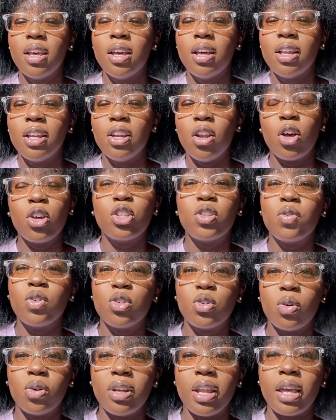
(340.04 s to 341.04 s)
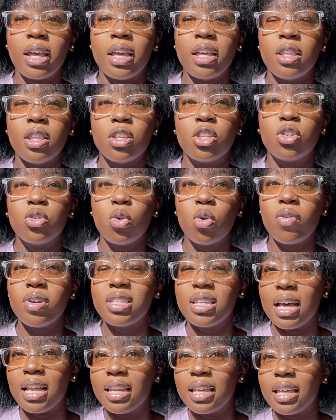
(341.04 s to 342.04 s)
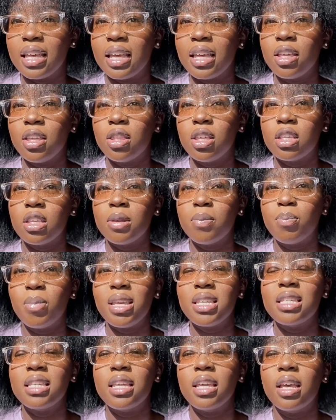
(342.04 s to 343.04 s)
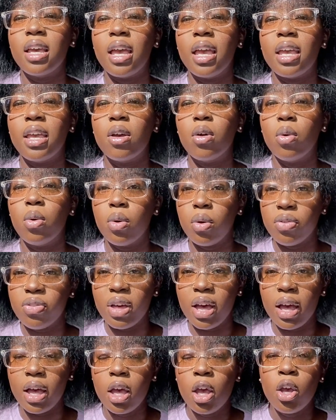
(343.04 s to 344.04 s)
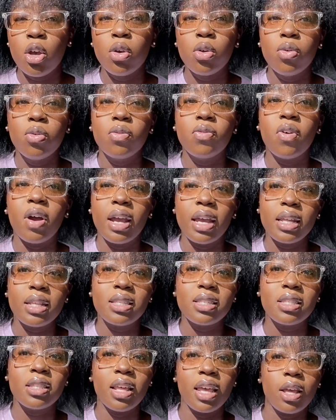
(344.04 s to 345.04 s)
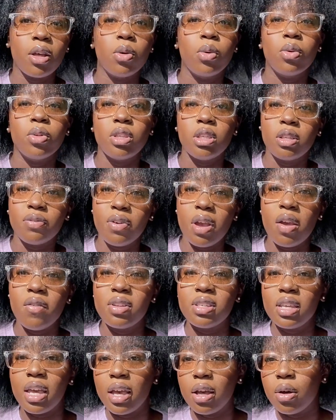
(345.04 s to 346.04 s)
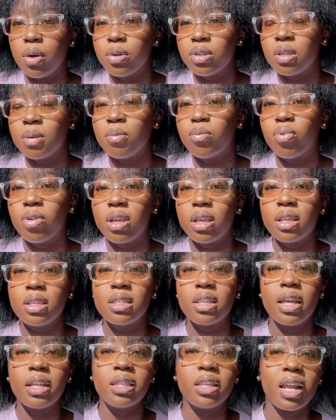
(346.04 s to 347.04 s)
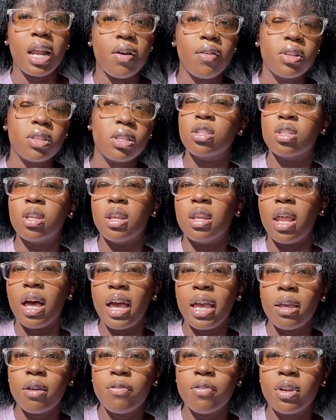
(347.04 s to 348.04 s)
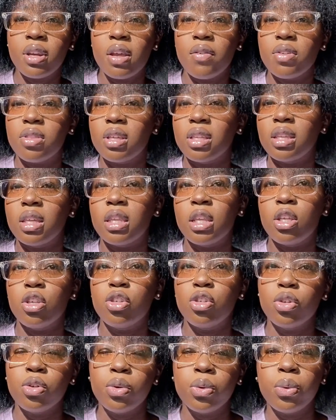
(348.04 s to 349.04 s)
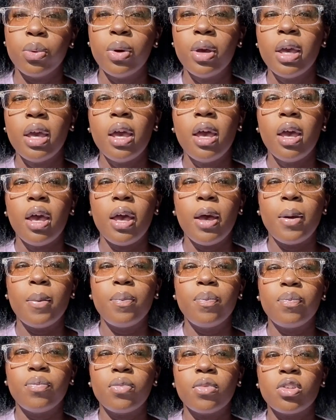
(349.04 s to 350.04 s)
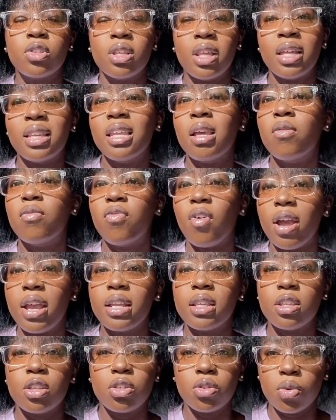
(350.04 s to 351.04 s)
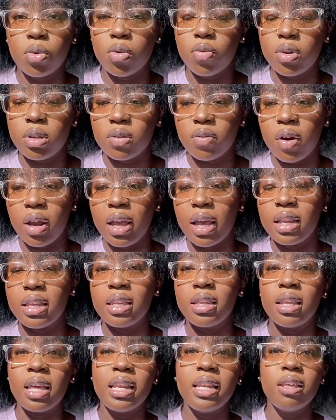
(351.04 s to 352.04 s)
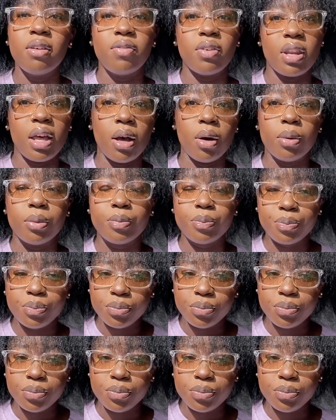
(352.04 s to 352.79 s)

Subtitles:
long story short, like, the storytelling, there's basically a author who writes like all these fairy tales and brings like the characters to life and everything that they do. So like, they write the stories, right, and then they live it out.